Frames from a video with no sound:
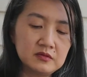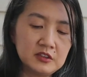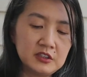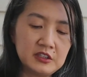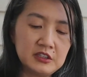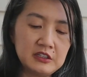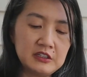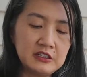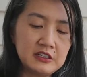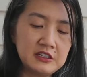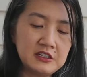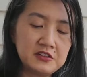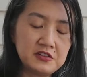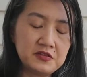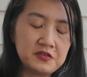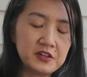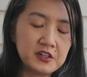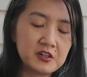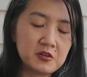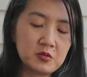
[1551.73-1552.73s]
I need to
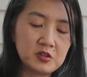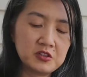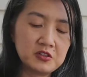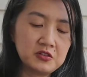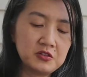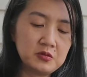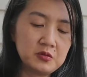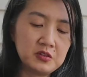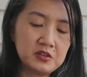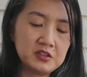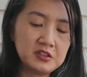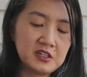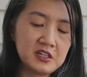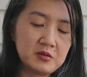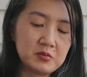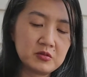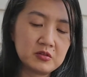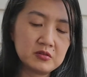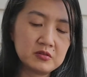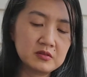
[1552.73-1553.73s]
figure out what to do with the
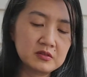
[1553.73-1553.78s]
table.